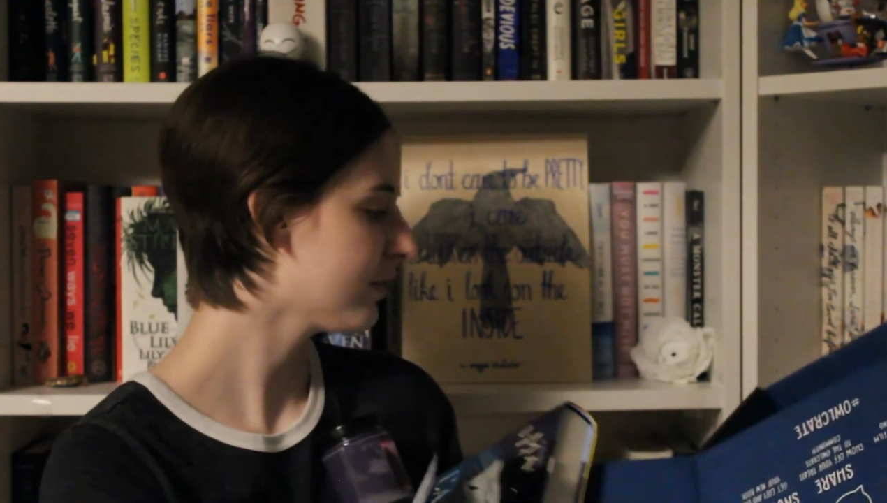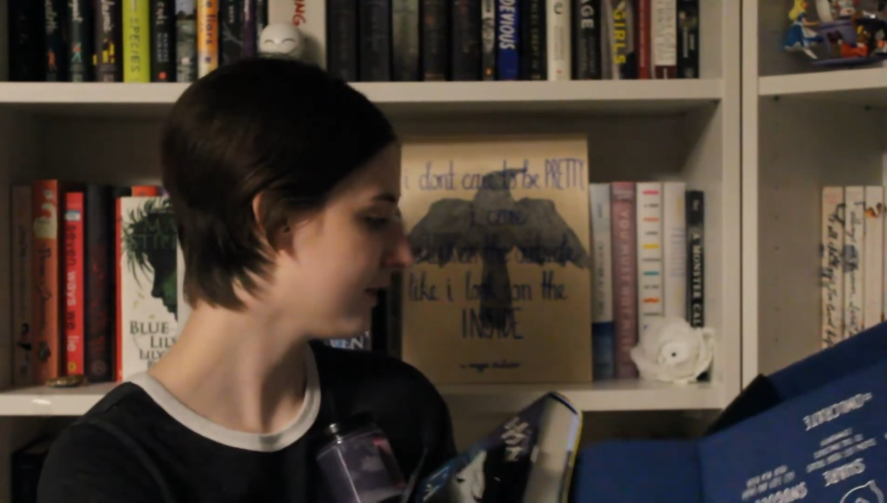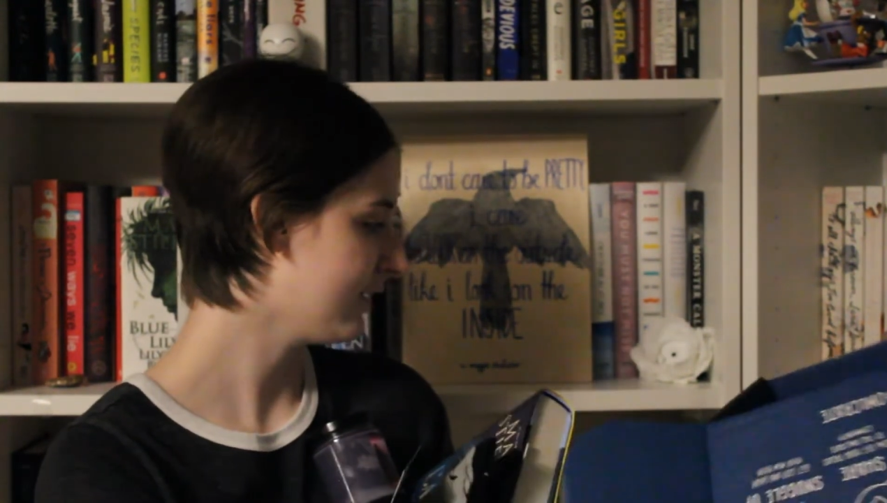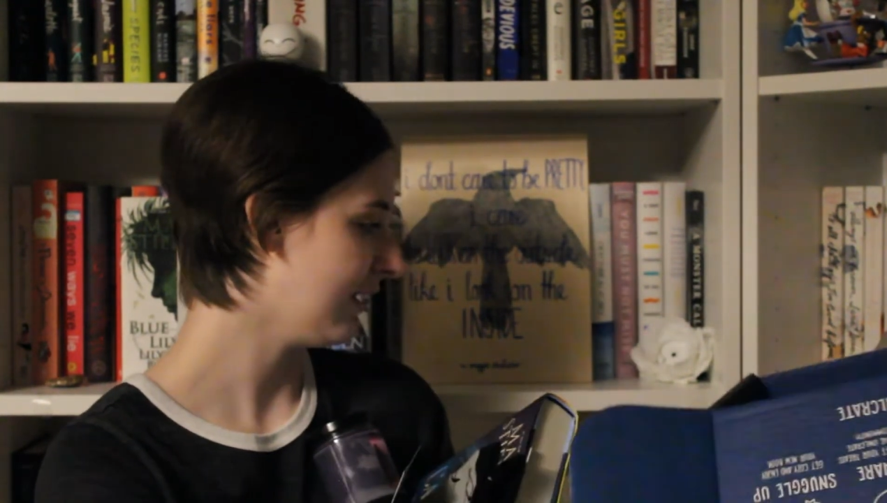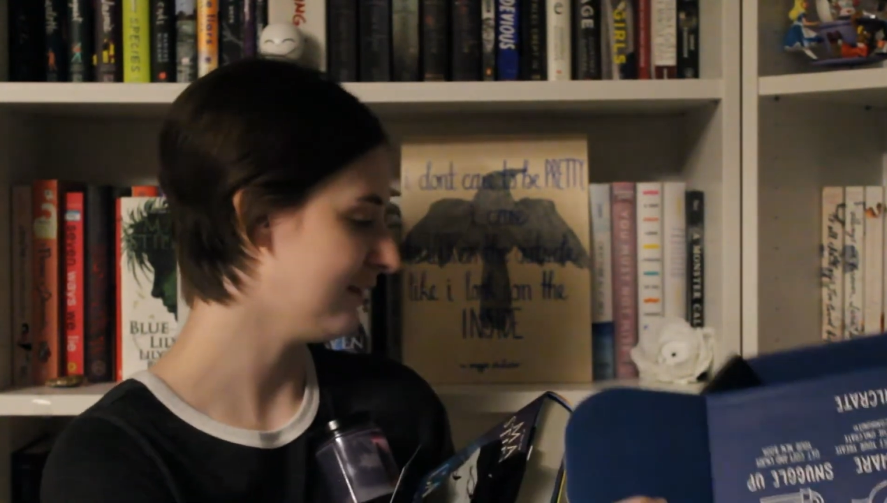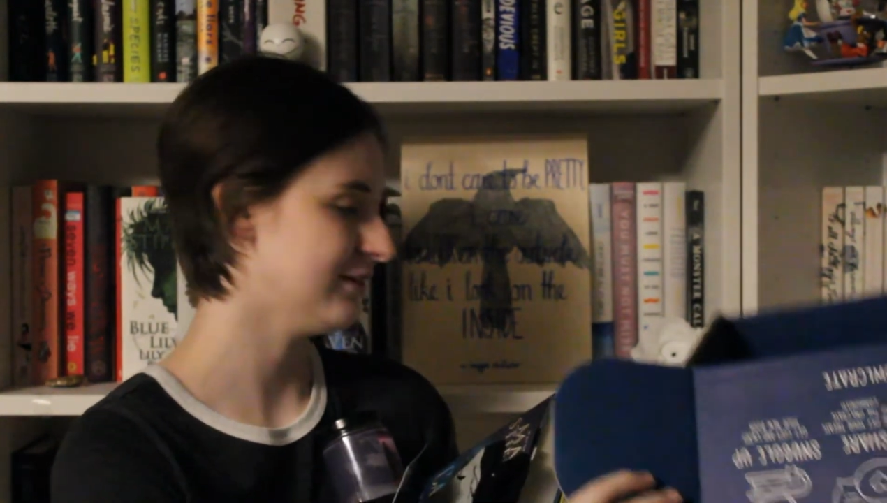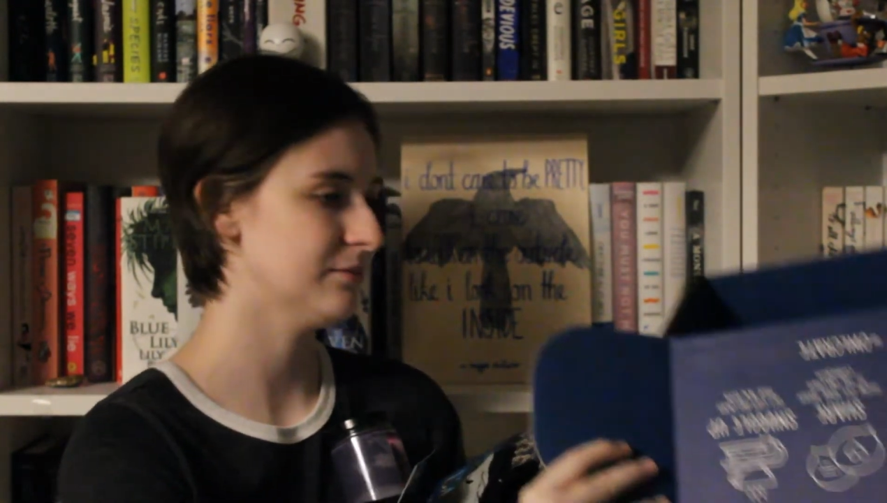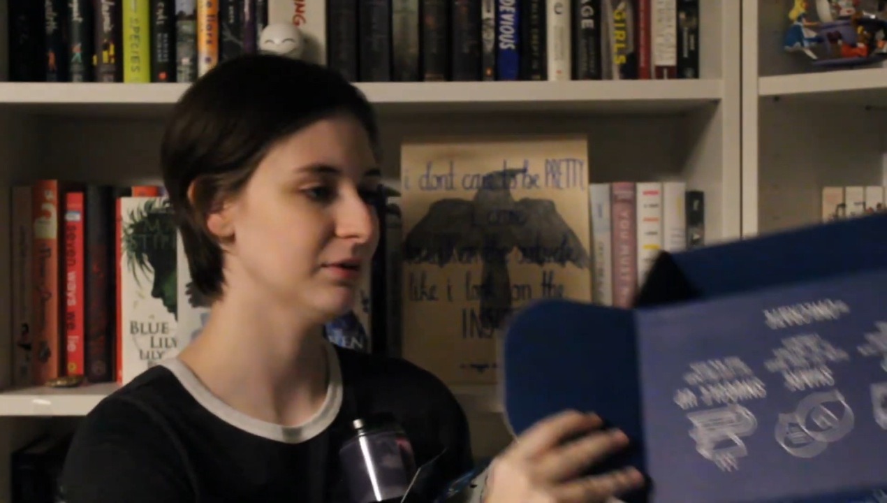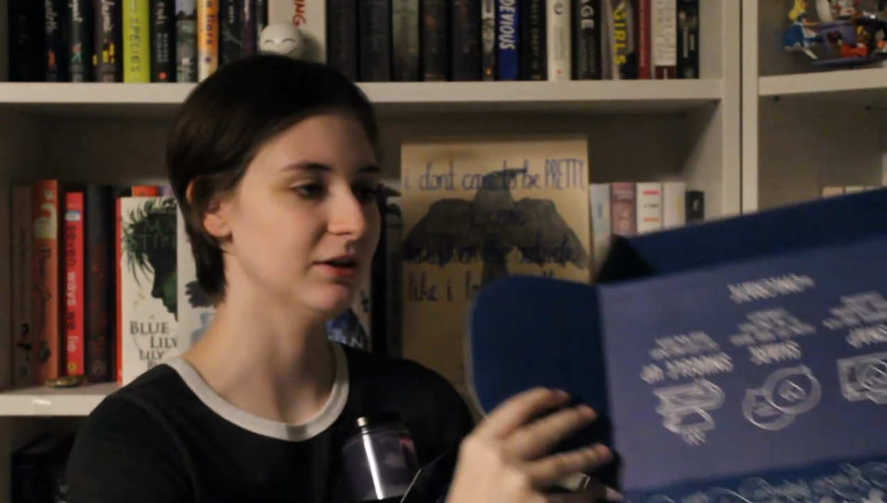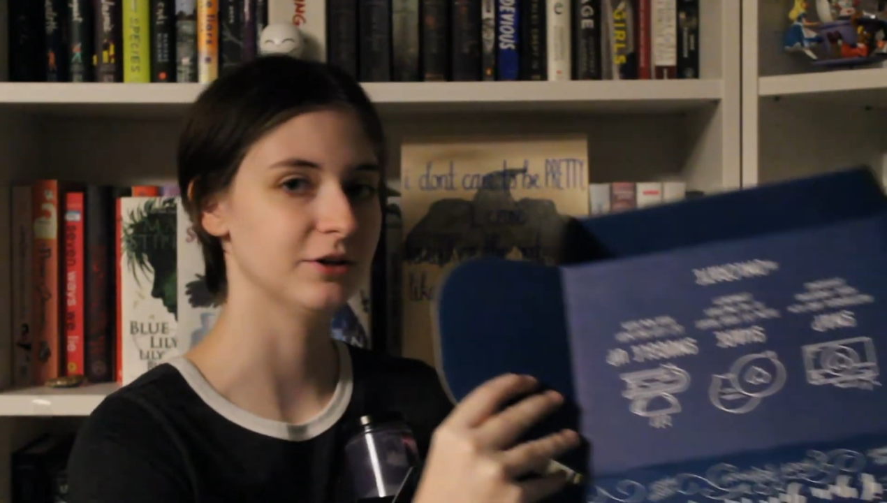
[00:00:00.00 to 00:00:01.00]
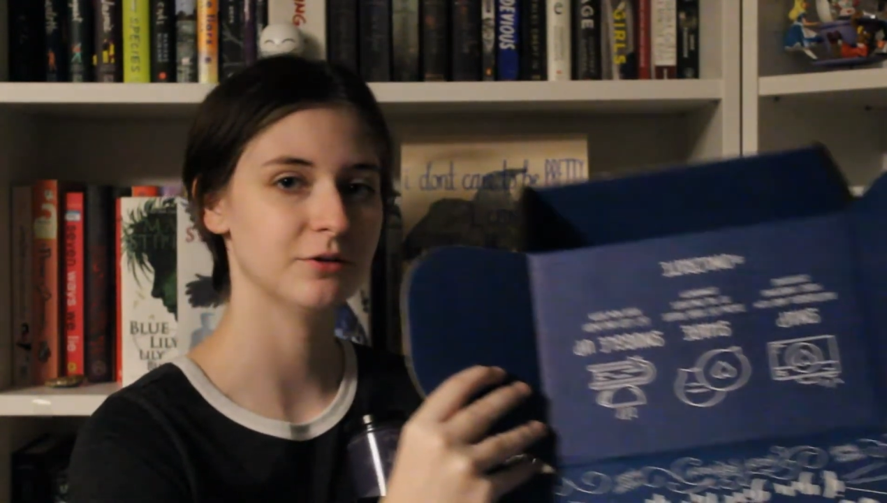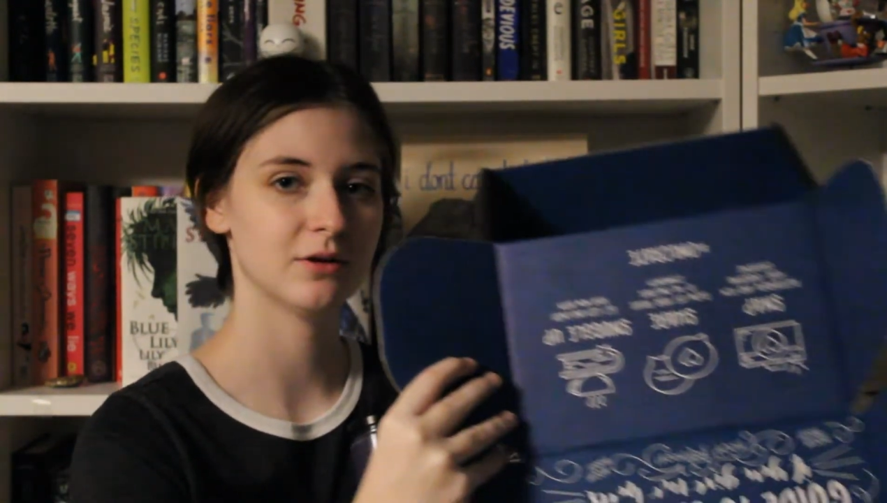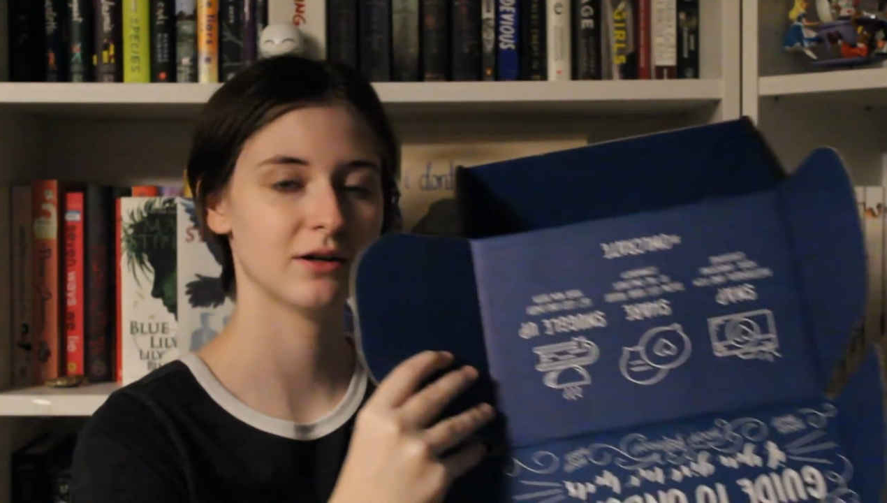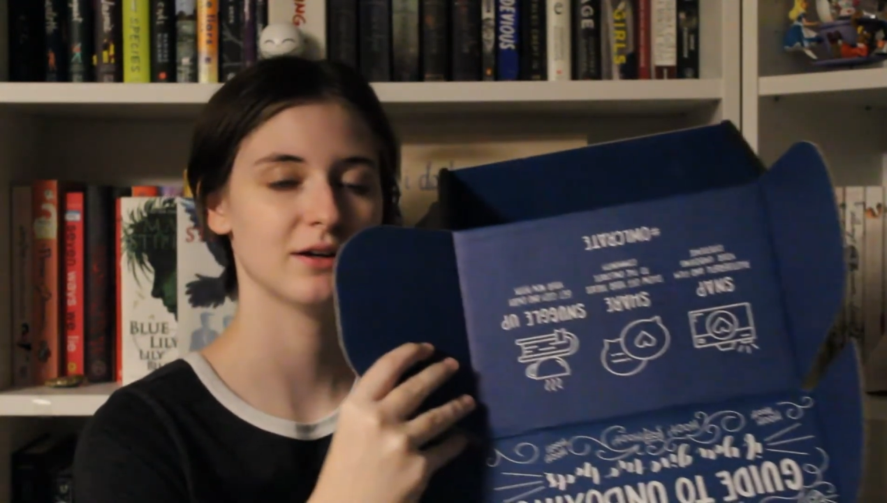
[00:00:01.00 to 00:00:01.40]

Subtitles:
the navy blue